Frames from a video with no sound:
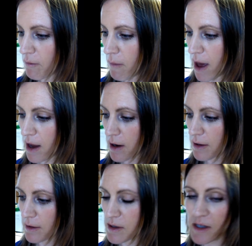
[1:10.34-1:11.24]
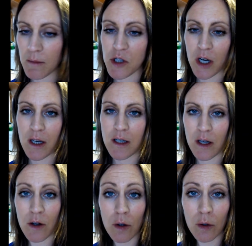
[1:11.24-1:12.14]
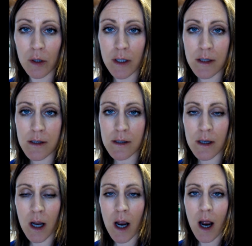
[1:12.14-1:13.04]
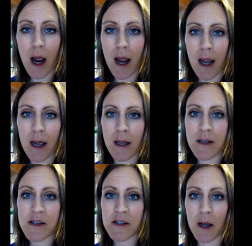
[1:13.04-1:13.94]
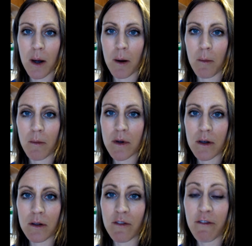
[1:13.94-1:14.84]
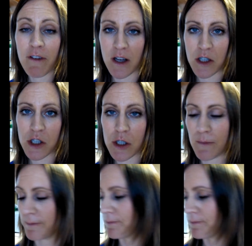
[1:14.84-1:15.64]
make some chicken tenderloins, and some fish.